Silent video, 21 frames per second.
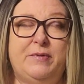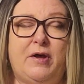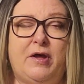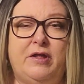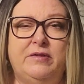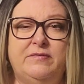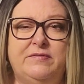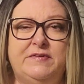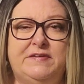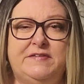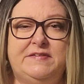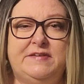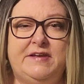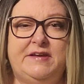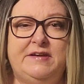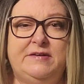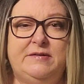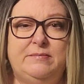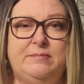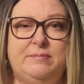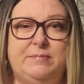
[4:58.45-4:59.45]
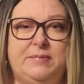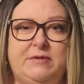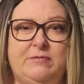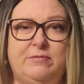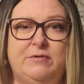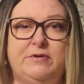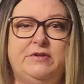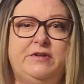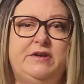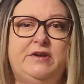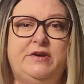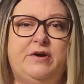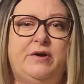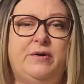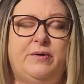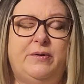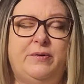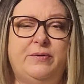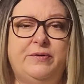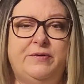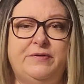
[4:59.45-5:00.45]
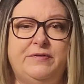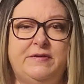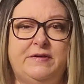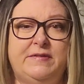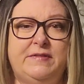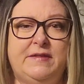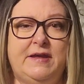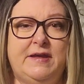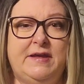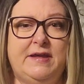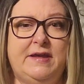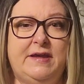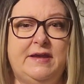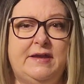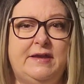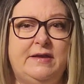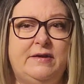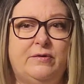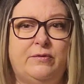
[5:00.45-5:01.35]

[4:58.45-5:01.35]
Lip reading: all of a sudden be really cold and they can't,